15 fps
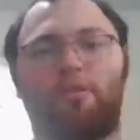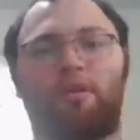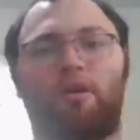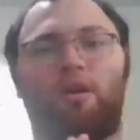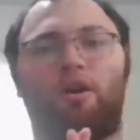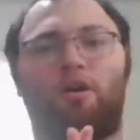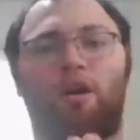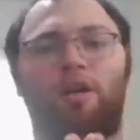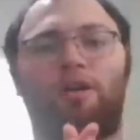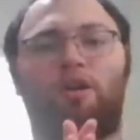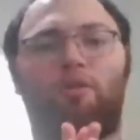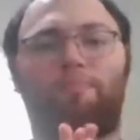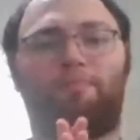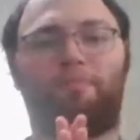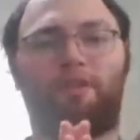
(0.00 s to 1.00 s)

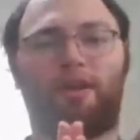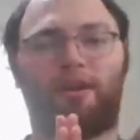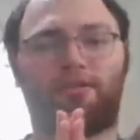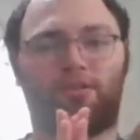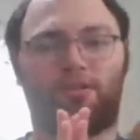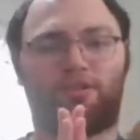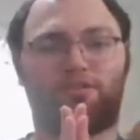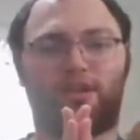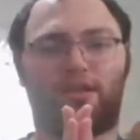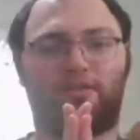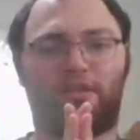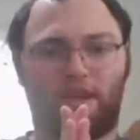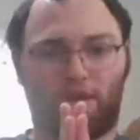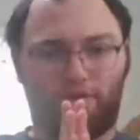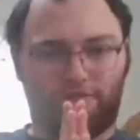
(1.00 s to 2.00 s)
hope you guys understand.
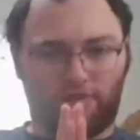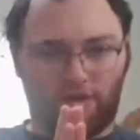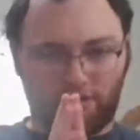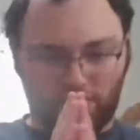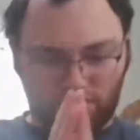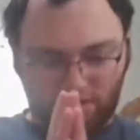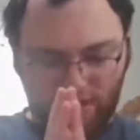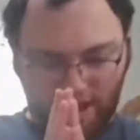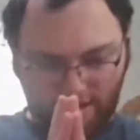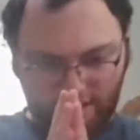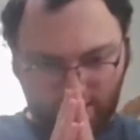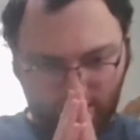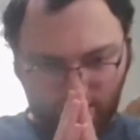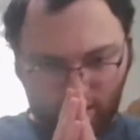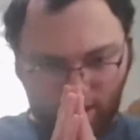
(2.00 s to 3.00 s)
Thank you for understanding,